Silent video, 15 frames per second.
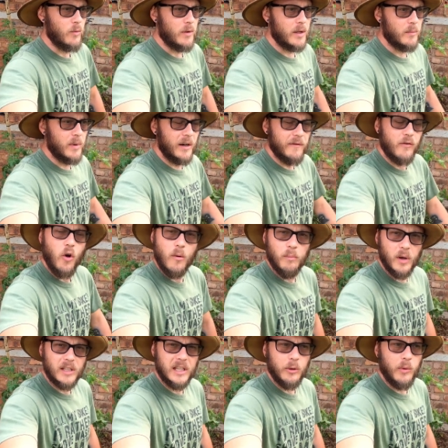With a bit of
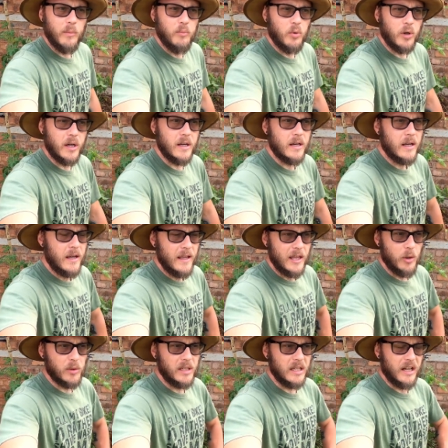compost that we put in,
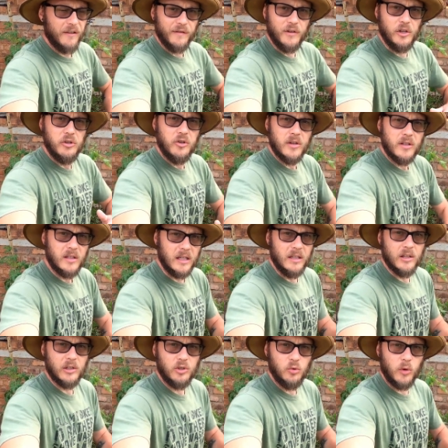there was enough nutrients
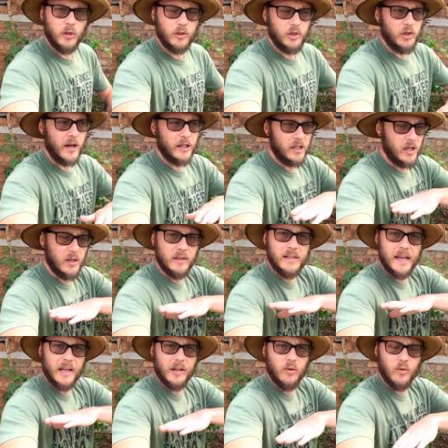in the soil to actually
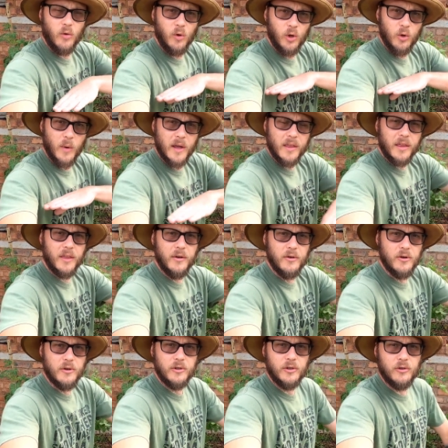take it all the way
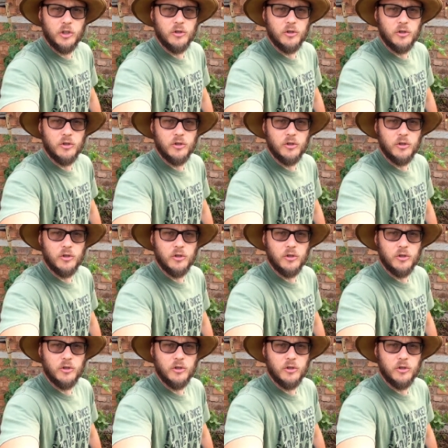through